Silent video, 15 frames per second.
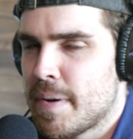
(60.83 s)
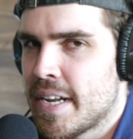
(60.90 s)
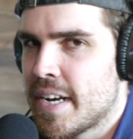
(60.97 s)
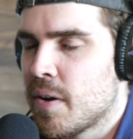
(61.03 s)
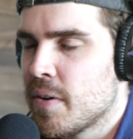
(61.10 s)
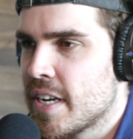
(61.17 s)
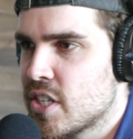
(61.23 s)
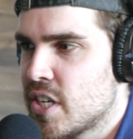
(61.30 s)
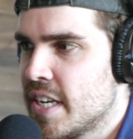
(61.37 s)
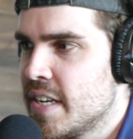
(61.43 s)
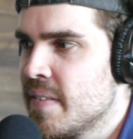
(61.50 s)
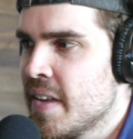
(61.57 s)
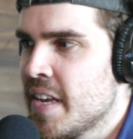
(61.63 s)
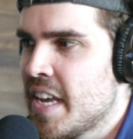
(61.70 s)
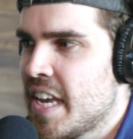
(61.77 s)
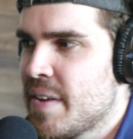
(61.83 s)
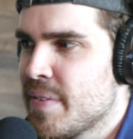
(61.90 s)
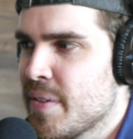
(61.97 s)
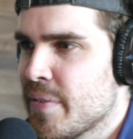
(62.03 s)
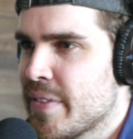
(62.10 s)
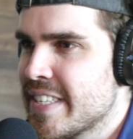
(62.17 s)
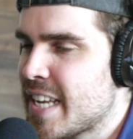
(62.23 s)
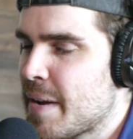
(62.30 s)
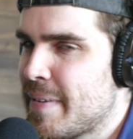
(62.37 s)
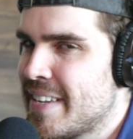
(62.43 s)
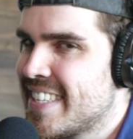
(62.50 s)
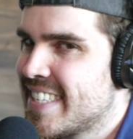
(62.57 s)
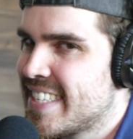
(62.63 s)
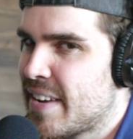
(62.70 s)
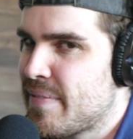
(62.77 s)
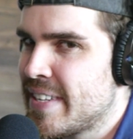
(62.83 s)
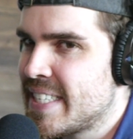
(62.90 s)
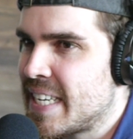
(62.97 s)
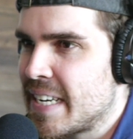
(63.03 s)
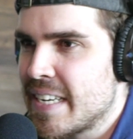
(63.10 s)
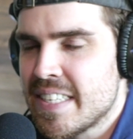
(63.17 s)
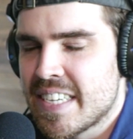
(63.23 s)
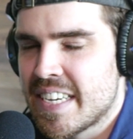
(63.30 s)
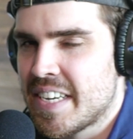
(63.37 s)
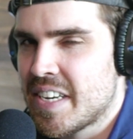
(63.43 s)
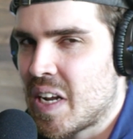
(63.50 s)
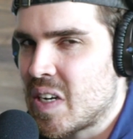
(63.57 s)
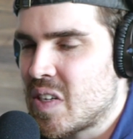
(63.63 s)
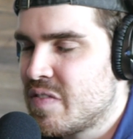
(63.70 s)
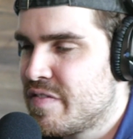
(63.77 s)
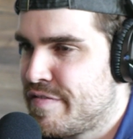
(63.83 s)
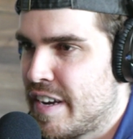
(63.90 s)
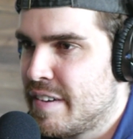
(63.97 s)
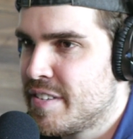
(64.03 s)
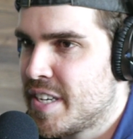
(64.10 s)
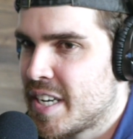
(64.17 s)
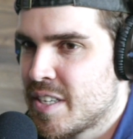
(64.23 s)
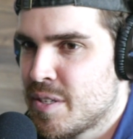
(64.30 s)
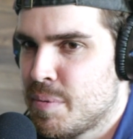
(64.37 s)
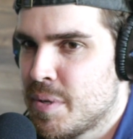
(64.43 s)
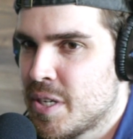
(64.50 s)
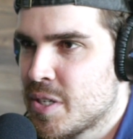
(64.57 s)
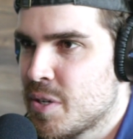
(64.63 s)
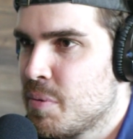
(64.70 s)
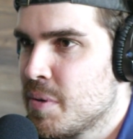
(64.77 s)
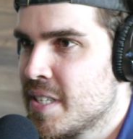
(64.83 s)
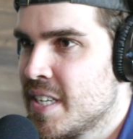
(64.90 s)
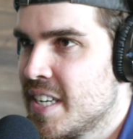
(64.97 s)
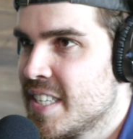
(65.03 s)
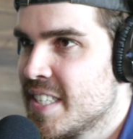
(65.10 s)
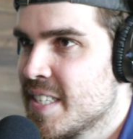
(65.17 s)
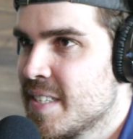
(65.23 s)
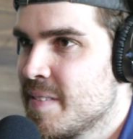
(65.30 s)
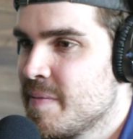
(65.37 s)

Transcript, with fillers: out actually, even though this time it's 7 seconds and not 5 seconds, which is always nice.